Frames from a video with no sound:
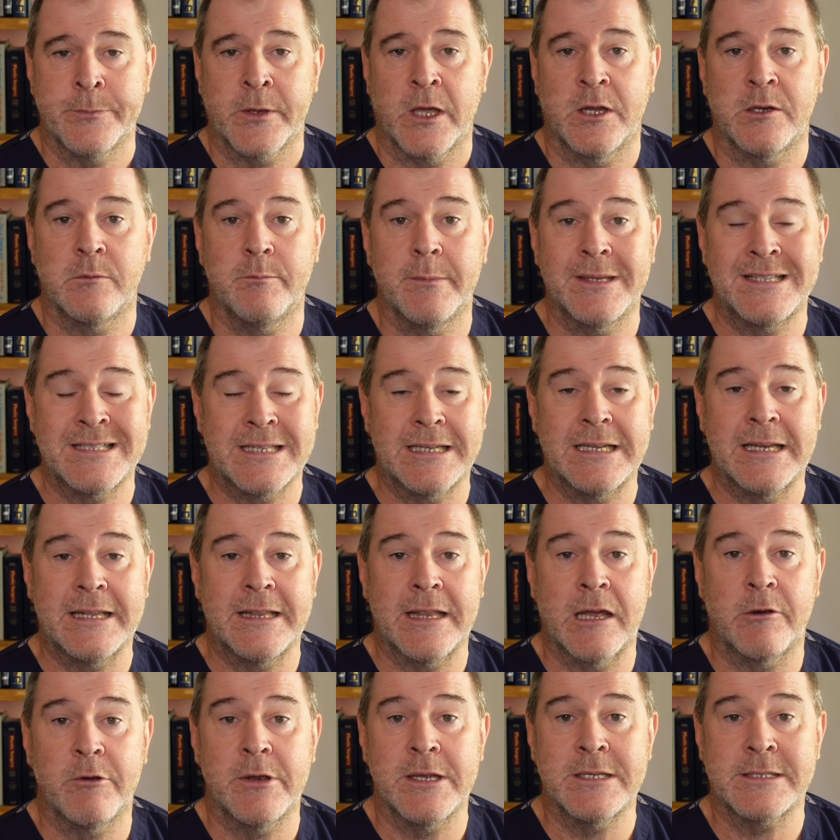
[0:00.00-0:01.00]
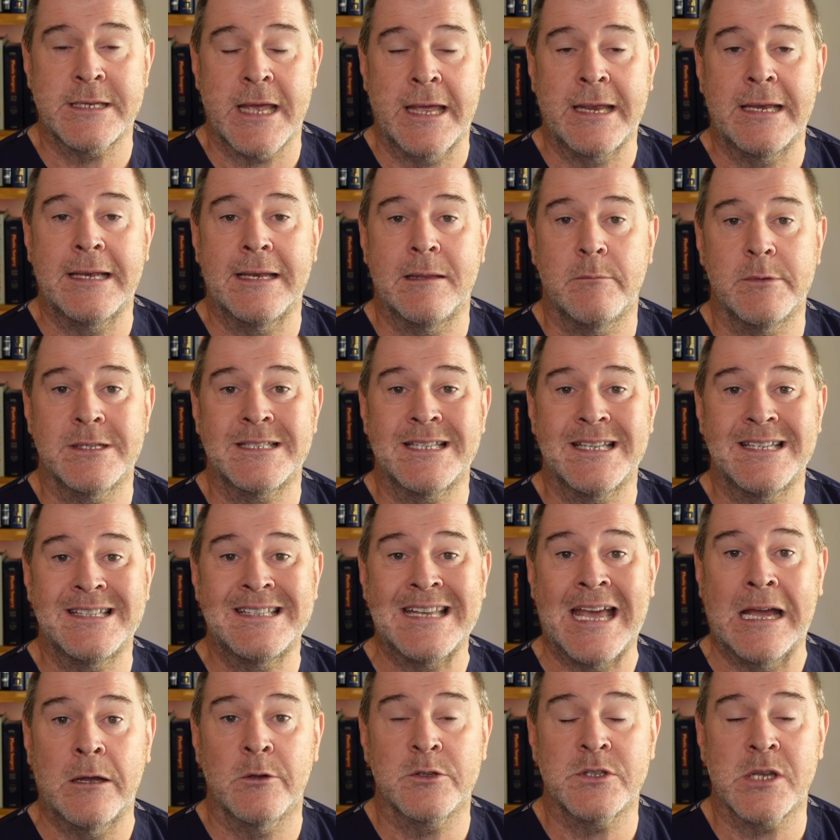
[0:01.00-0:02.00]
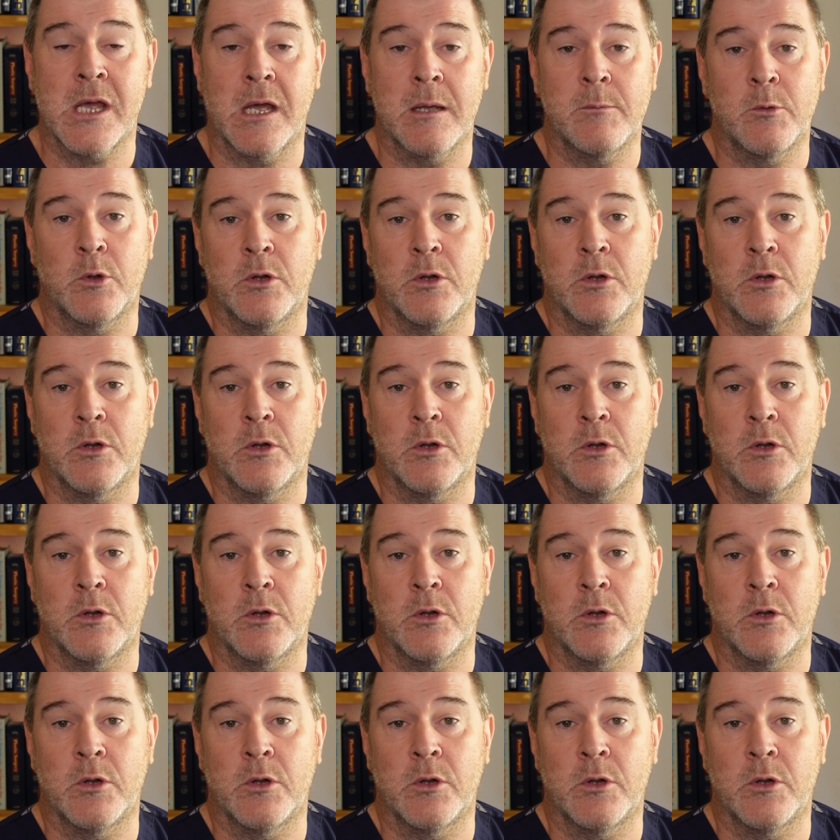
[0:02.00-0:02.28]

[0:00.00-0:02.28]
Admittedly, there is a limited downtime,